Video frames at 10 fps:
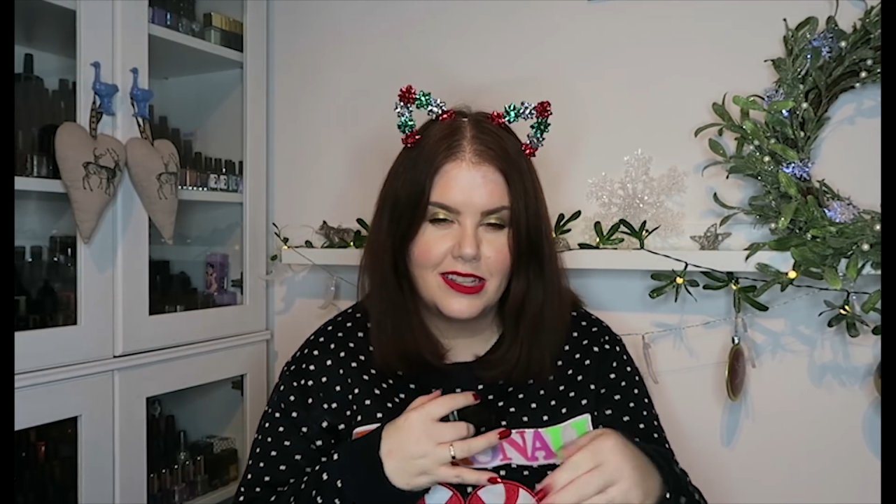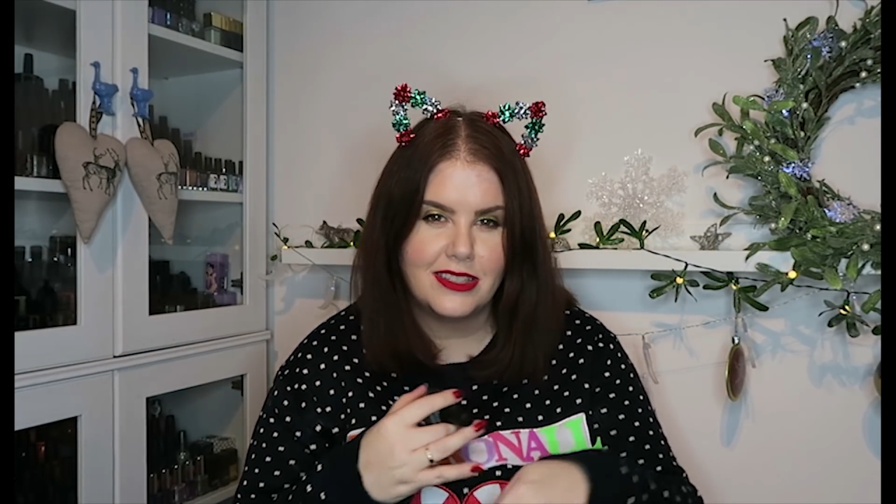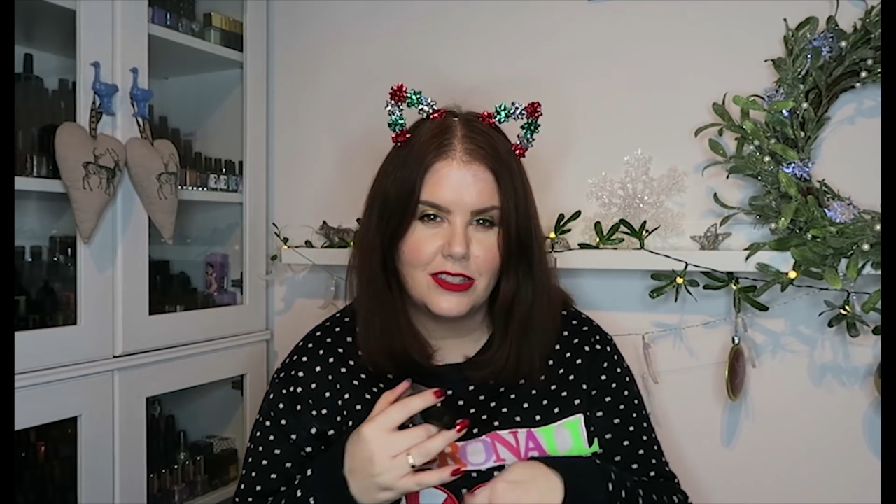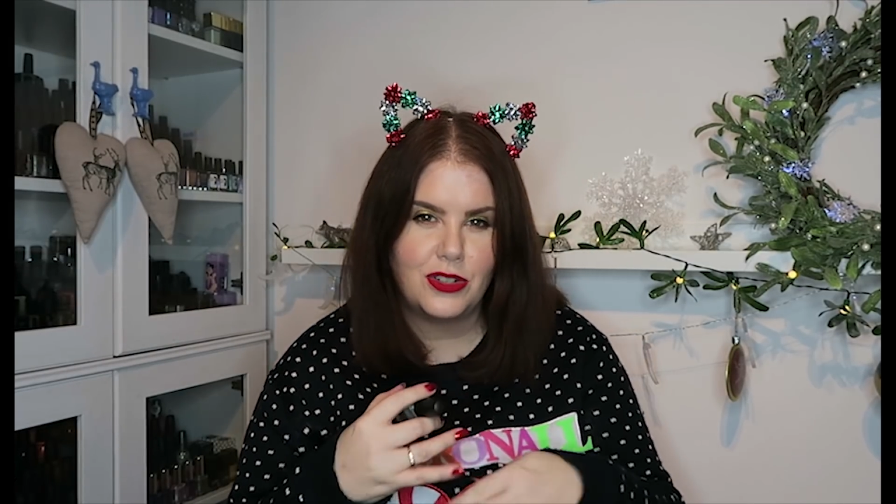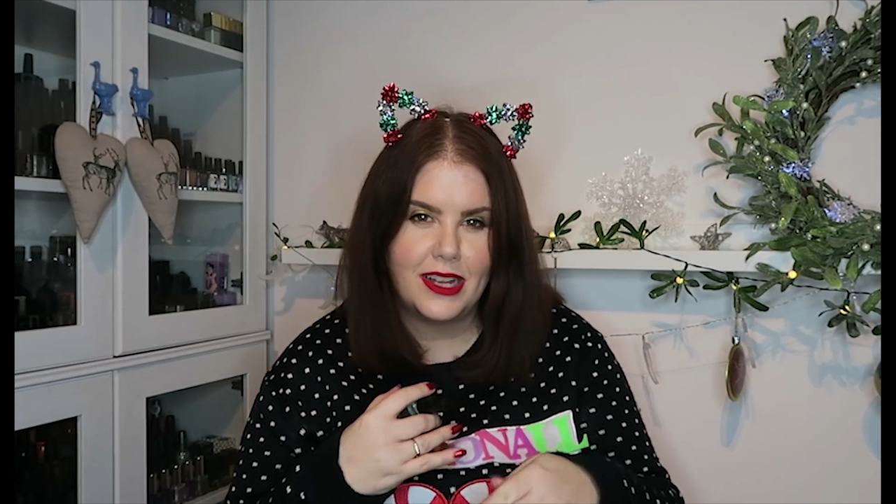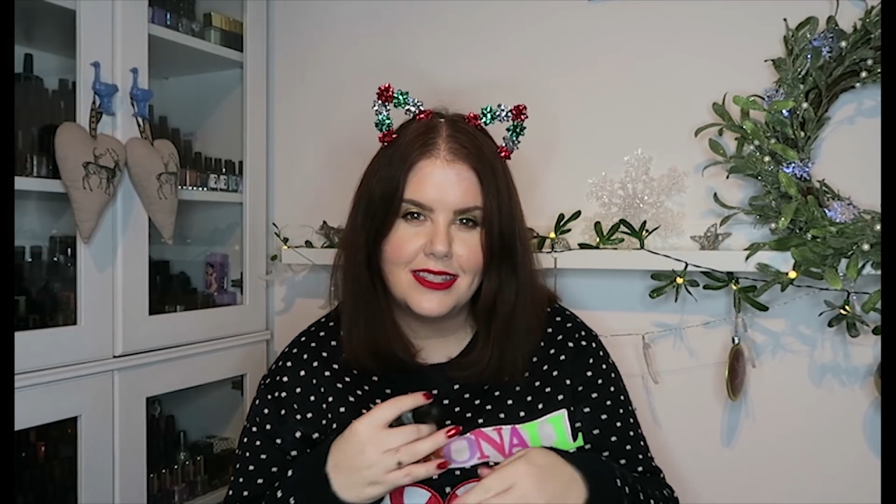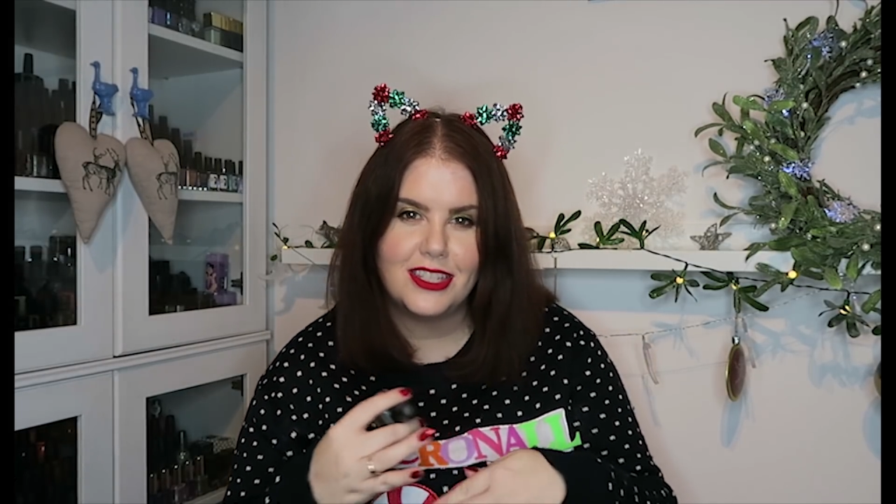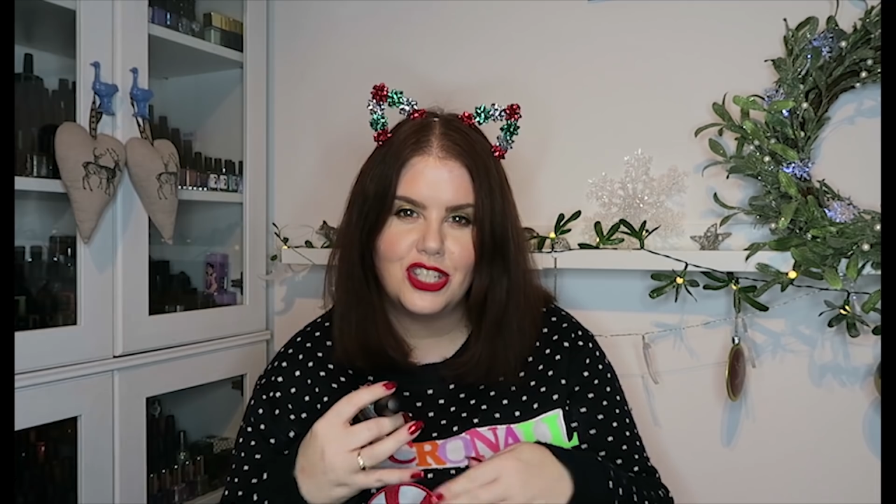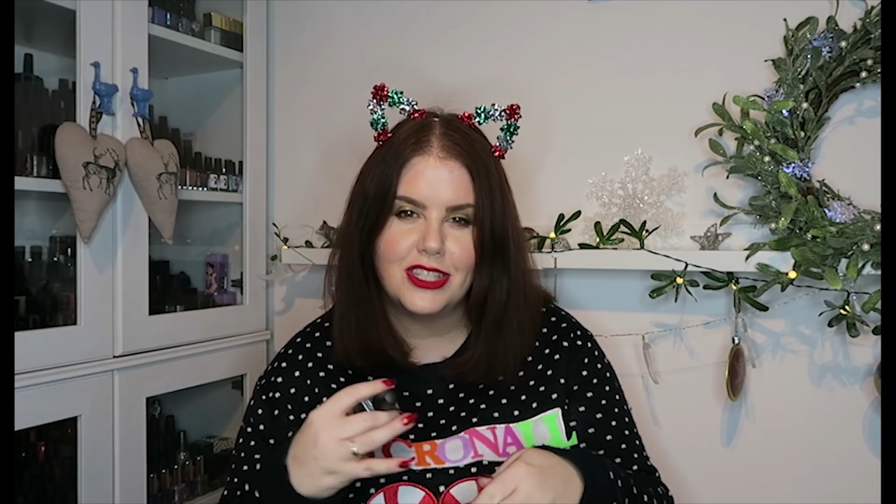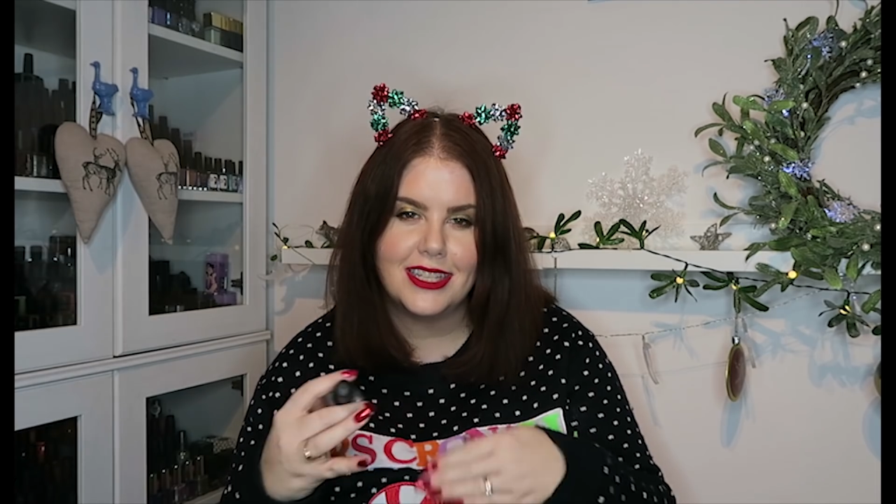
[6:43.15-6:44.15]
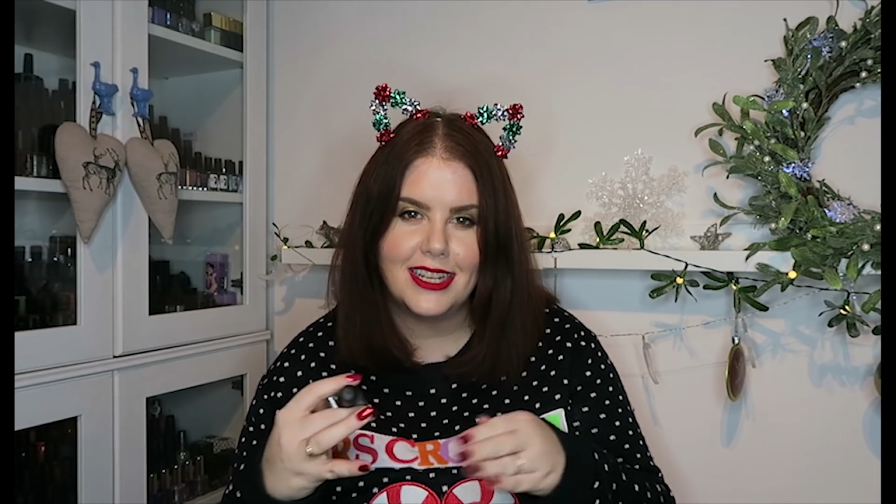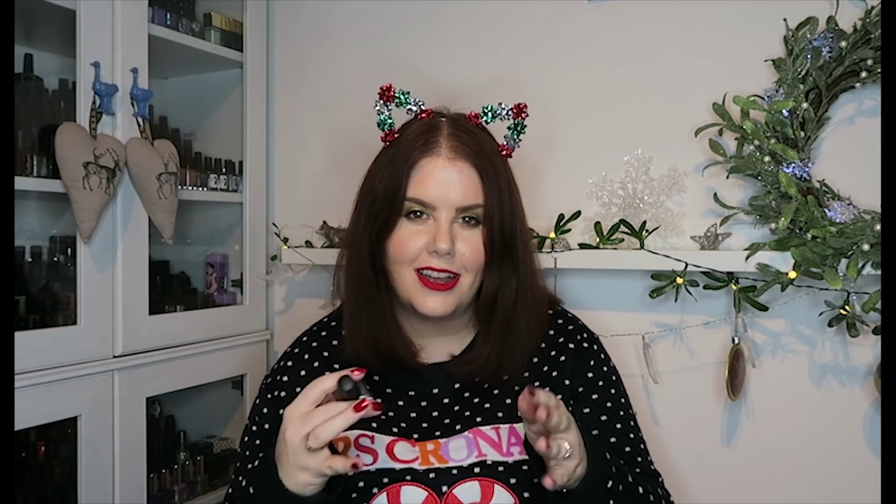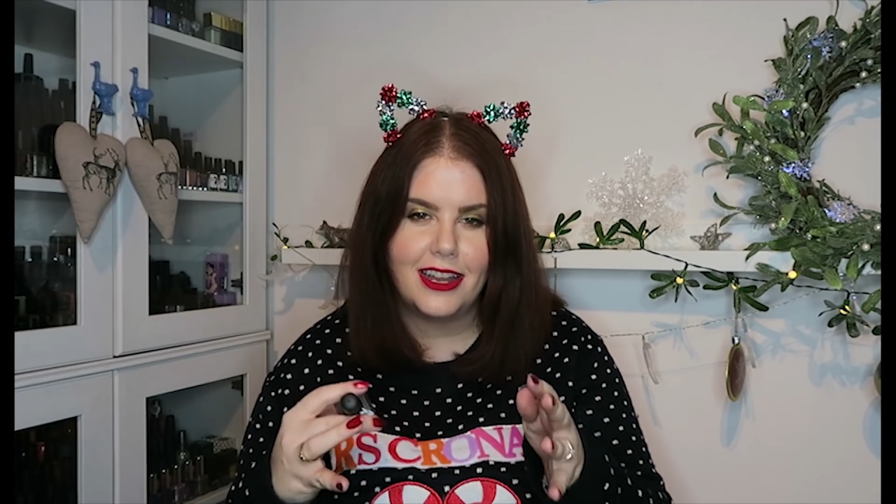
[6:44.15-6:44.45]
because it transitions in a